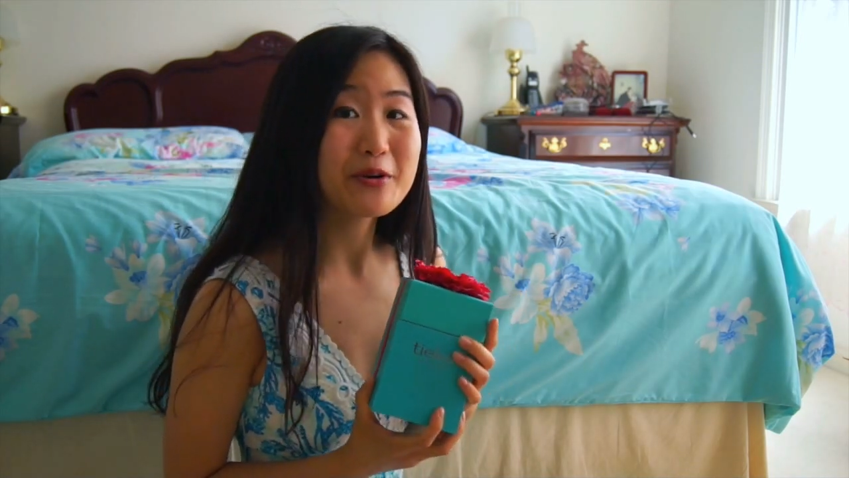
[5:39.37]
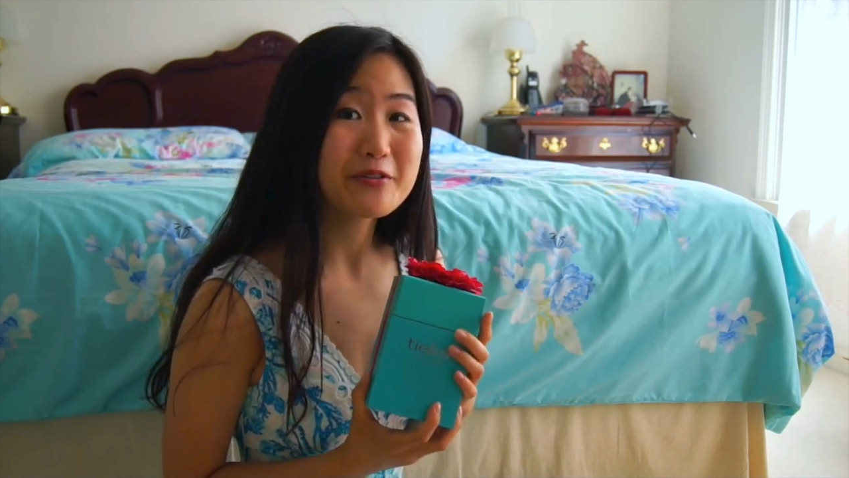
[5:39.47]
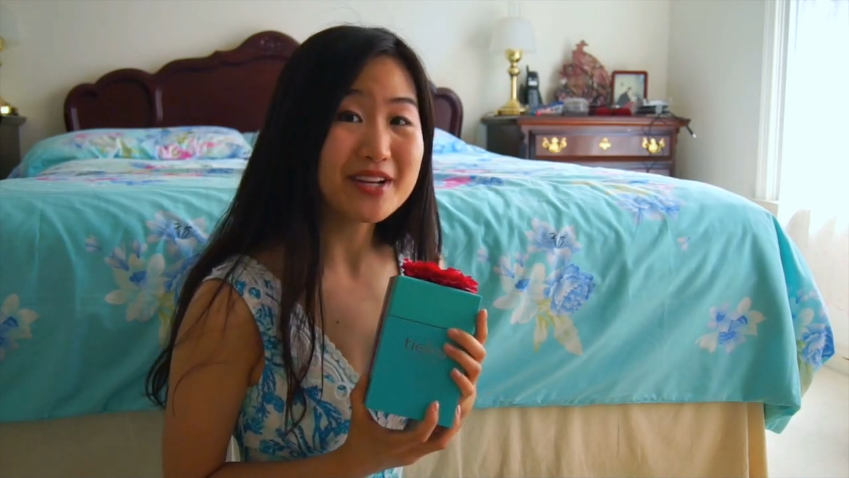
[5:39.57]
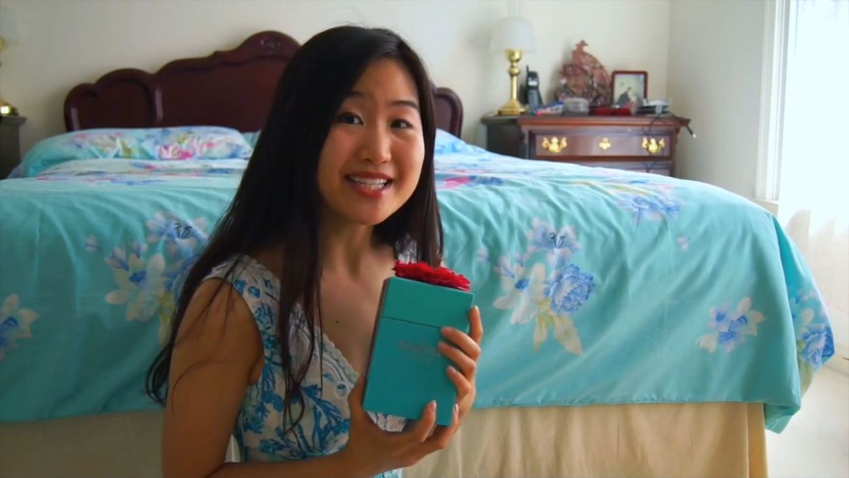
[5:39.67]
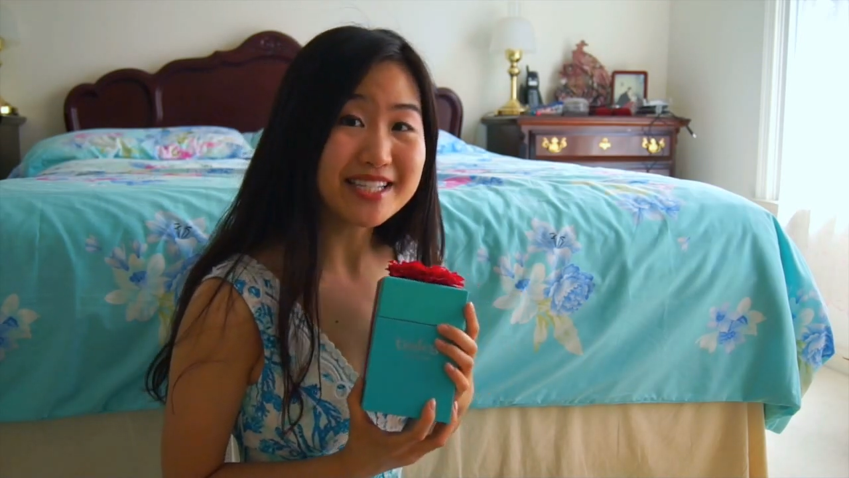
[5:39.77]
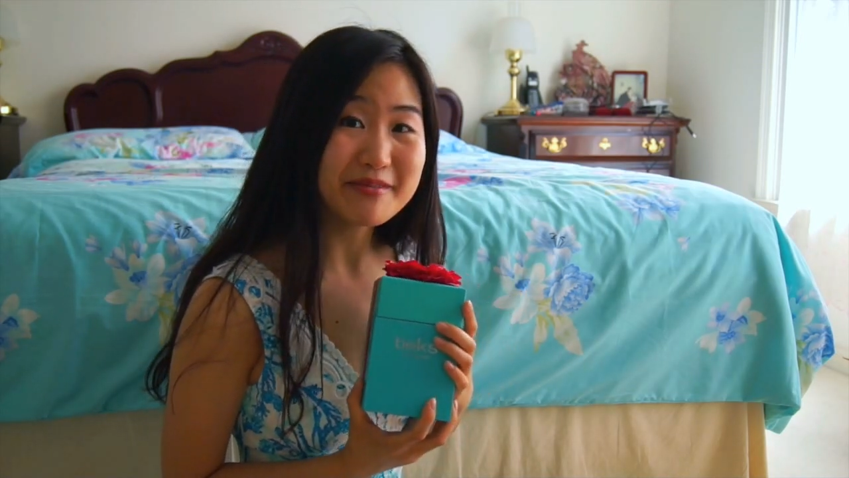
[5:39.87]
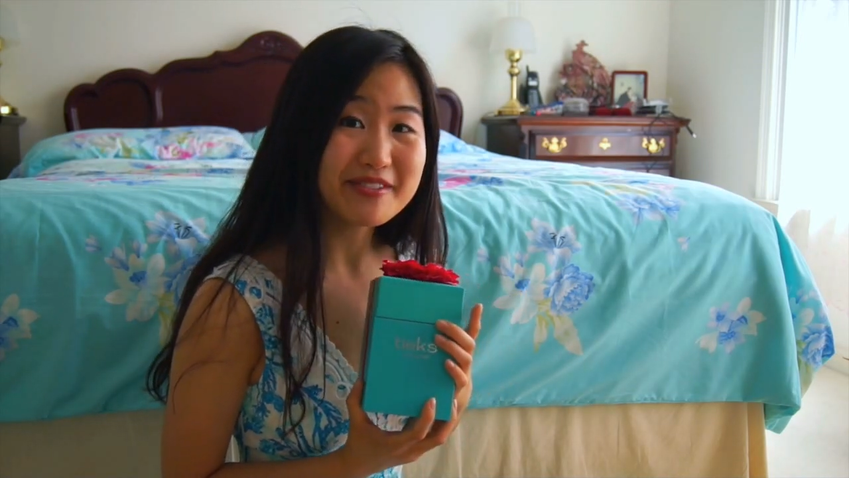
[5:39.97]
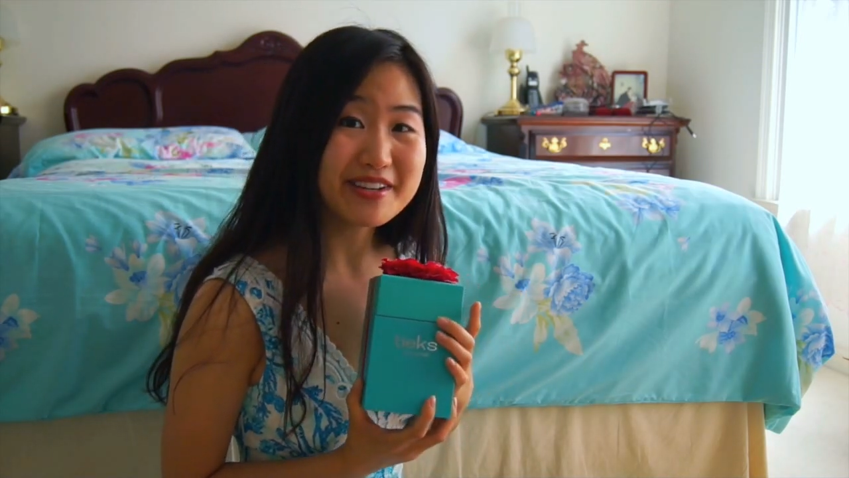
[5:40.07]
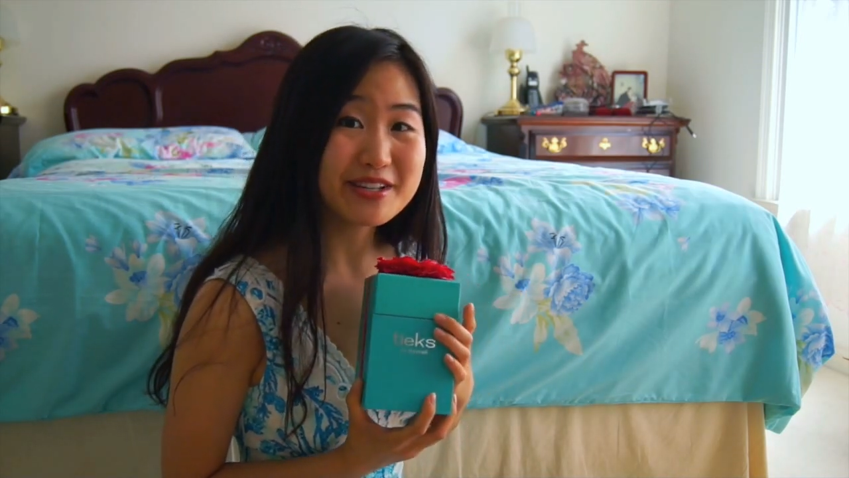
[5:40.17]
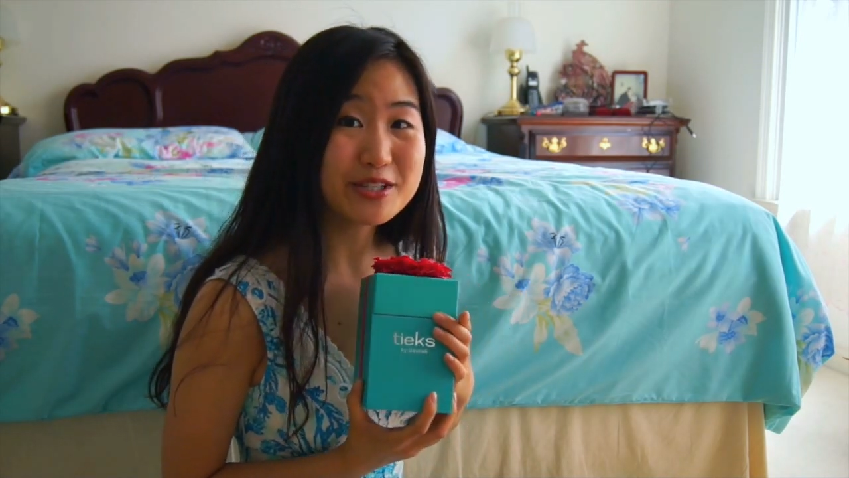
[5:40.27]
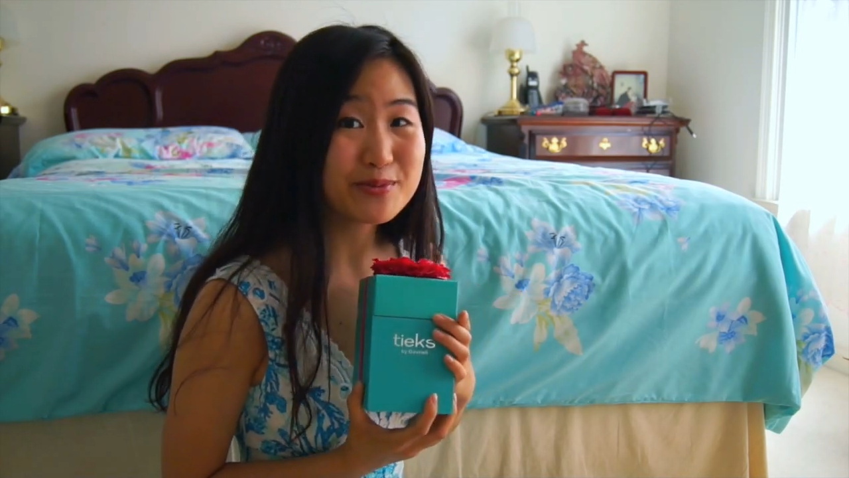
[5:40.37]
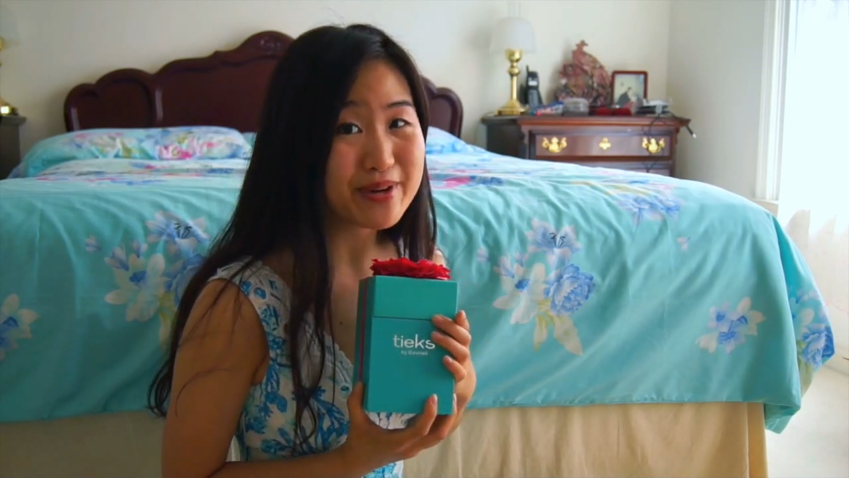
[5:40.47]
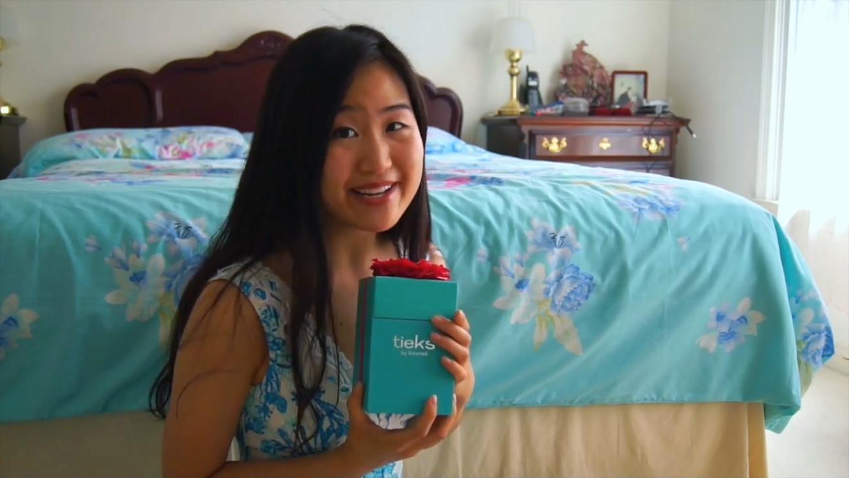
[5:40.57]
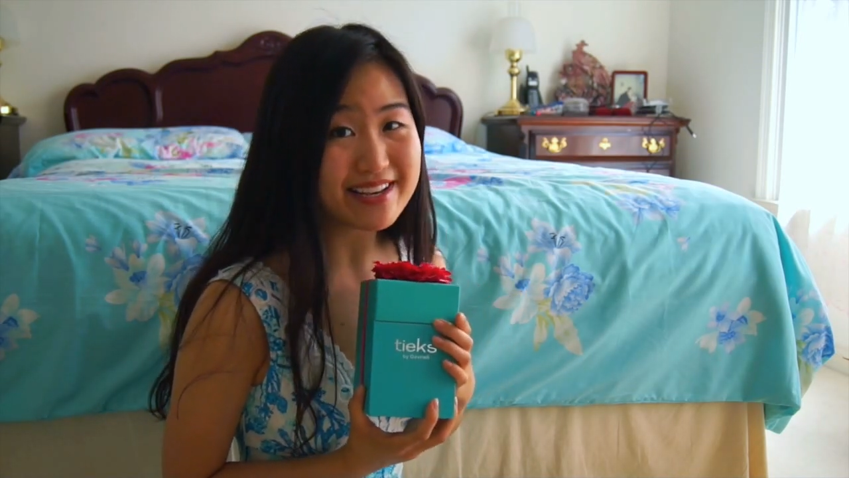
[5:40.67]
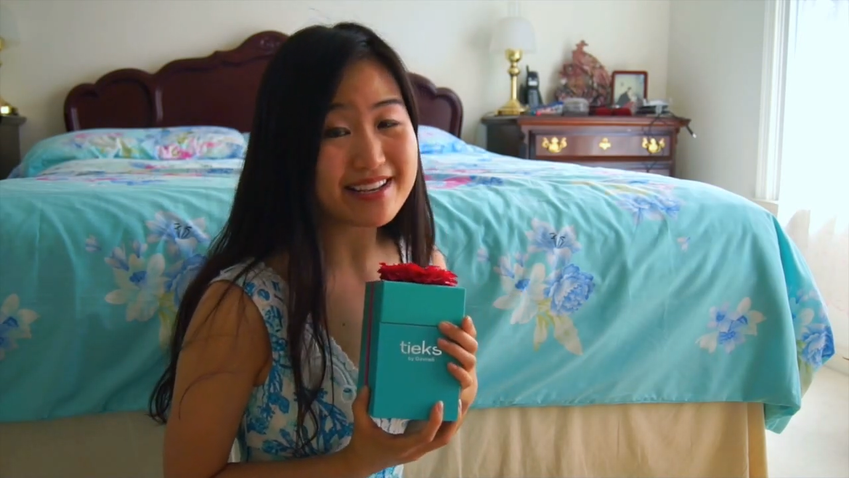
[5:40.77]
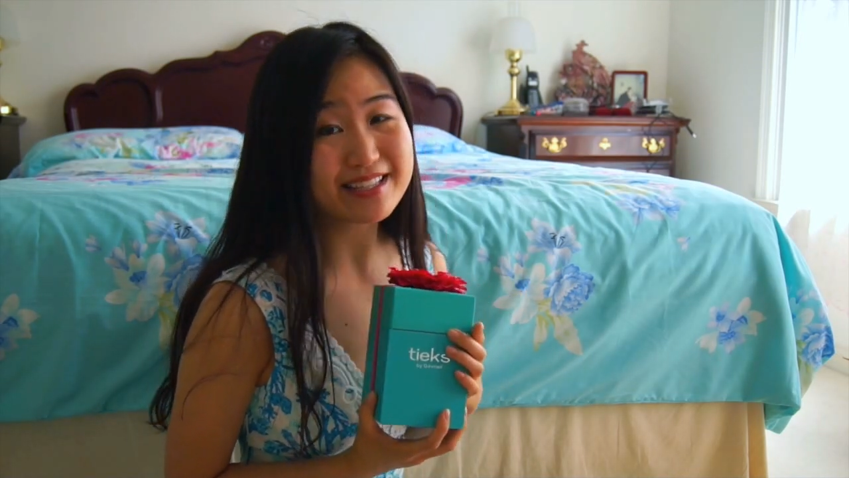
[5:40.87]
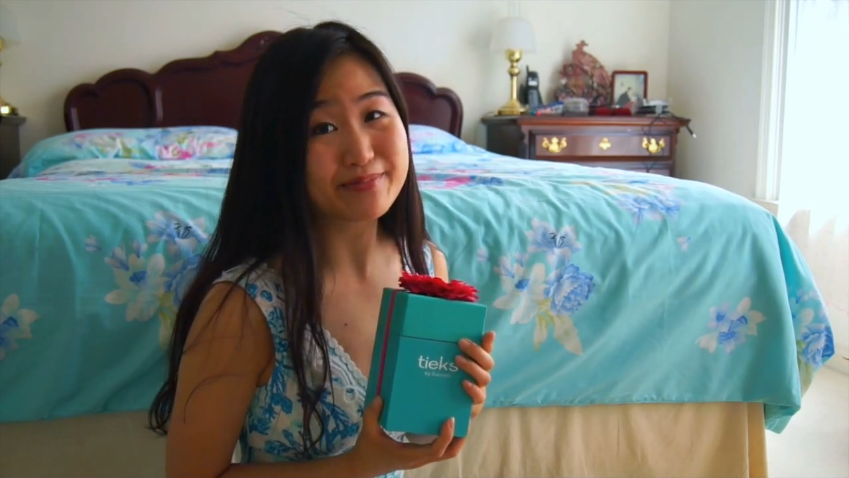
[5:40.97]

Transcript: prevent some of the sweaty,